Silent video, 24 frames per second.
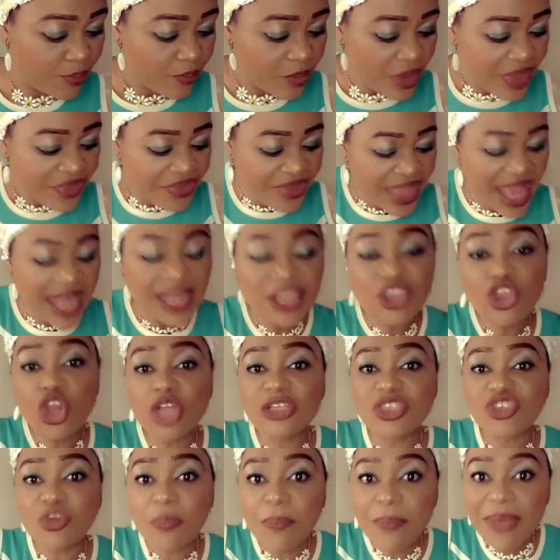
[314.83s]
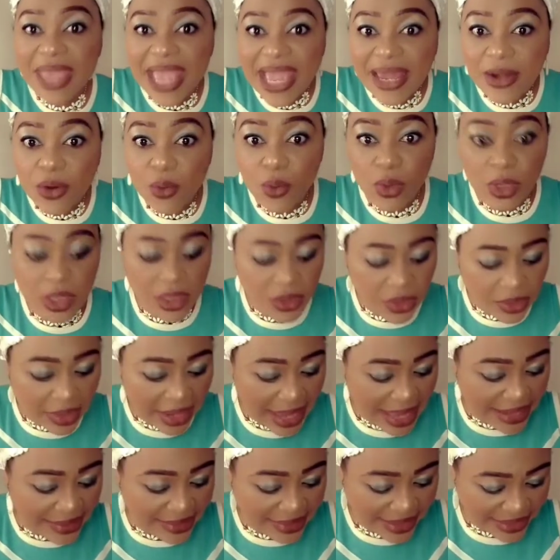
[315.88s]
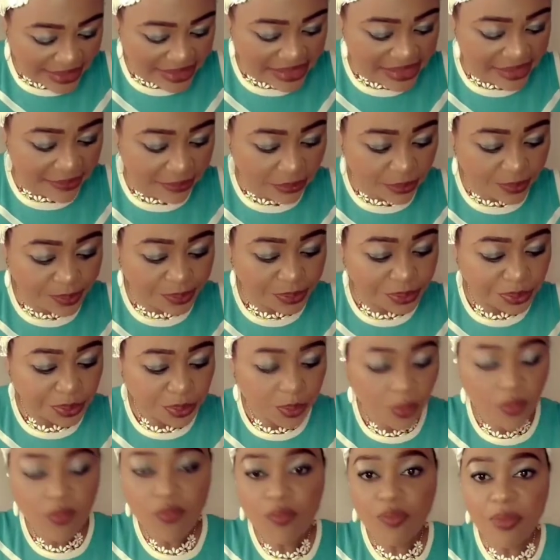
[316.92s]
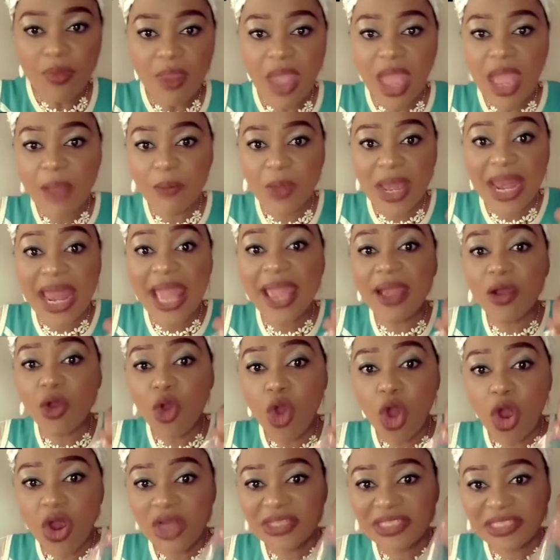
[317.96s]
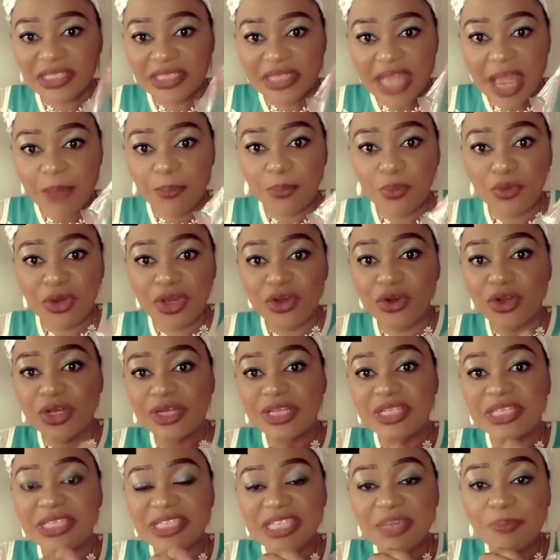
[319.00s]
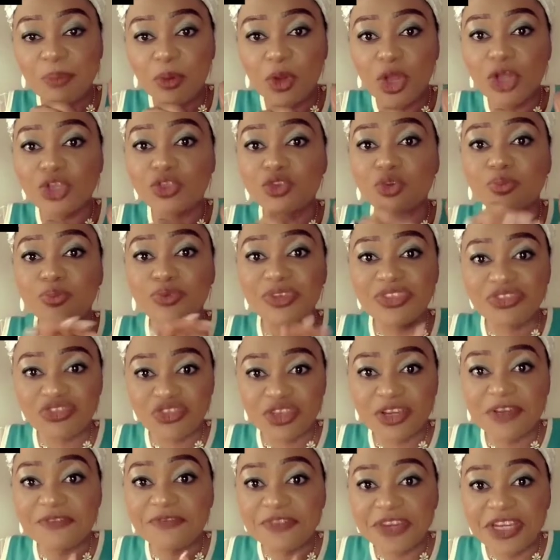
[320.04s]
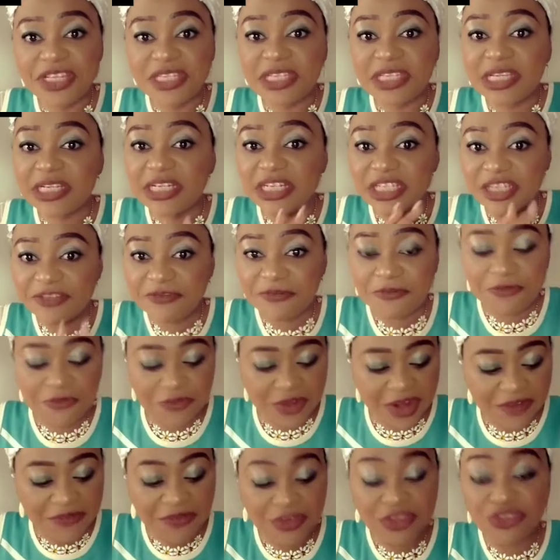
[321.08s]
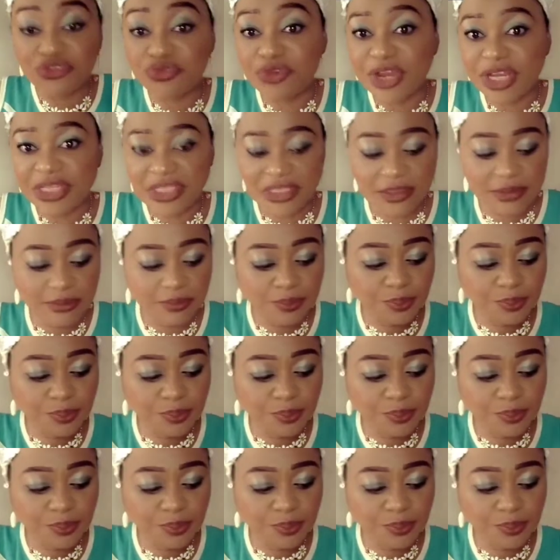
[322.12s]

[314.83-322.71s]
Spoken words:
Then your tomato will look like this. When I cut, I put it on the Ziploc to preserve it in the refrigerator.